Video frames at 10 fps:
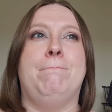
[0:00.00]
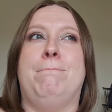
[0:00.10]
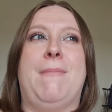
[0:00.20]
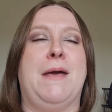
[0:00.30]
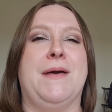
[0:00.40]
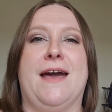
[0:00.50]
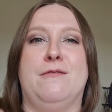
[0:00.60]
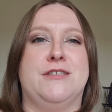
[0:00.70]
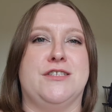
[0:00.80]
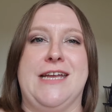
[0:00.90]
Maybe I
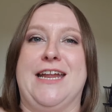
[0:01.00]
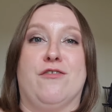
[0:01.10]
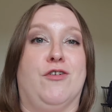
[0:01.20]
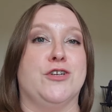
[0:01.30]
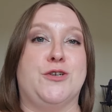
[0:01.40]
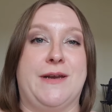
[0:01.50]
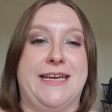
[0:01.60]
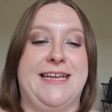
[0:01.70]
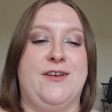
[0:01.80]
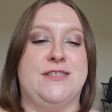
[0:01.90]
was in a rush when I
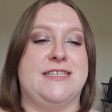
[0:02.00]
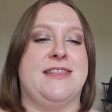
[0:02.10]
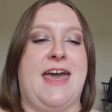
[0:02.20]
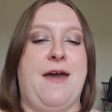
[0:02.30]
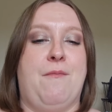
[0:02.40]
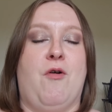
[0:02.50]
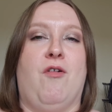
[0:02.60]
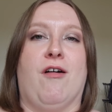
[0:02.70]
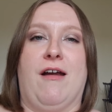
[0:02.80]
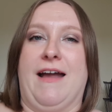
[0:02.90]
used them,
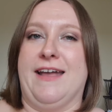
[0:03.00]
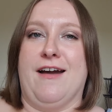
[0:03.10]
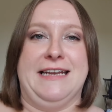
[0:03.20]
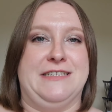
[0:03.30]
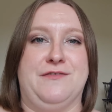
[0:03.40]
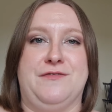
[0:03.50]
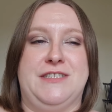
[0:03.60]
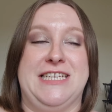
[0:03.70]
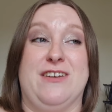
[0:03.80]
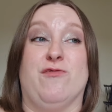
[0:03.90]
or I kind of
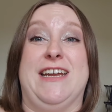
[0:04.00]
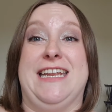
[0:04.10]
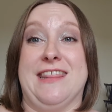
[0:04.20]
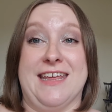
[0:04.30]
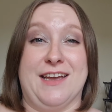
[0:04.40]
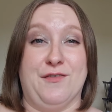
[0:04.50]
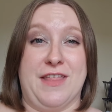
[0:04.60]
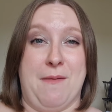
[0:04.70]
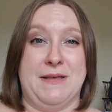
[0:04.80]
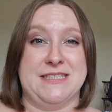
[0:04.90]
didn't really think of
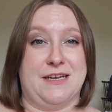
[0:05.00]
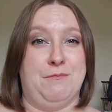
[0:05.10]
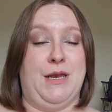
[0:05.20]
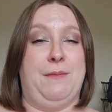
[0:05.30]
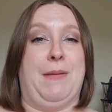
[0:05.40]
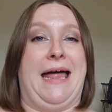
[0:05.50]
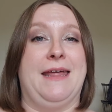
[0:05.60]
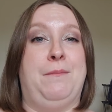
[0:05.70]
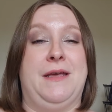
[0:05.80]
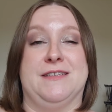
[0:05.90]
them as a complete
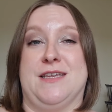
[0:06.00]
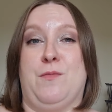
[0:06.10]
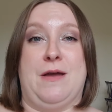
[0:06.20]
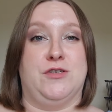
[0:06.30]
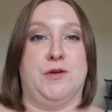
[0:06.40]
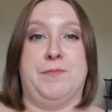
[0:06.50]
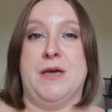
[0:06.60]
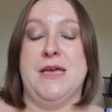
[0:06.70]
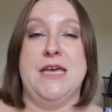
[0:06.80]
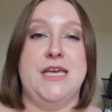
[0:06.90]
palette because I wound up
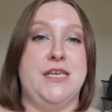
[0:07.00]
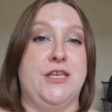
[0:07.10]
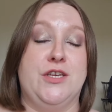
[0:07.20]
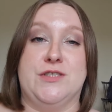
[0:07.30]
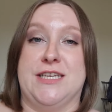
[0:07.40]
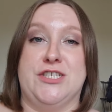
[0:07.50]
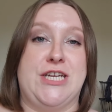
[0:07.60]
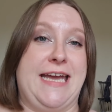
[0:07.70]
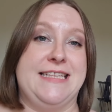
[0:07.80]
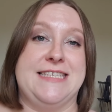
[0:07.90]
using
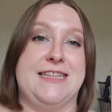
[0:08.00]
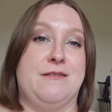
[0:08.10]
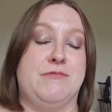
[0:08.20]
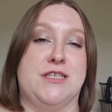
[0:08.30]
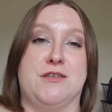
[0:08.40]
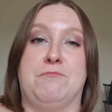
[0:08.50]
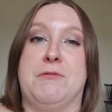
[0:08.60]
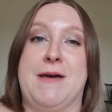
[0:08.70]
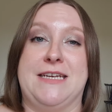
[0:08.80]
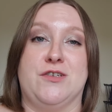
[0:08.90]
shades in them to
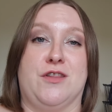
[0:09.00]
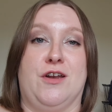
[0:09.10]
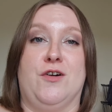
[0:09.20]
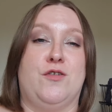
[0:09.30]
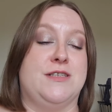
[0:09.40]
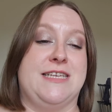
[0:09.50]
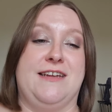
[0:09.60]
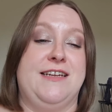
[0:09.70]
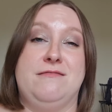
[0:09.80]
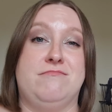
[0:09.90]
supplement other looks, and
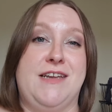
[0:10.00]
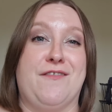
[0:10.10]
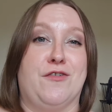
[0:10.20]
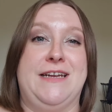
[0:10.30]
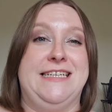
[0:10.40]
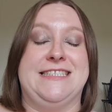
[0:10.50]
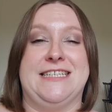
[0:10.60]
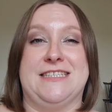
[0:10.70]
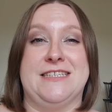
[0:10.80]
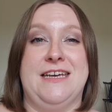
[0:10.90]
I never really
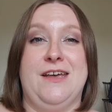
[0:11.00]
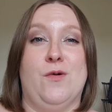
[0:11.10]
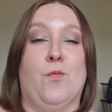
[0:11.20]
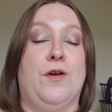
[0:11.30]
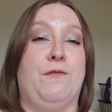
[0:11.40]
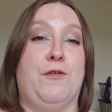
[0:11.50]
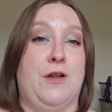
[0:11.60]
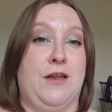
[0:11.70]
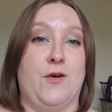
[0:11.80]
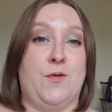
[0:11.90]
did one full
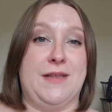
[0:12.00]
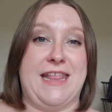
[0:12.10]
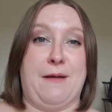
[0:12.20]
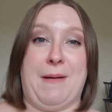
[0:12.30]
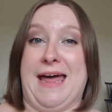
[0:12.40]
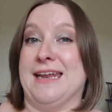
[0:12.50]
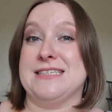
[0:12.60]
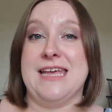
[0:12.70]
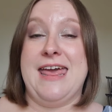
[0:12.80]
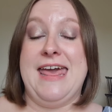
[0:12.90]
look with that palette.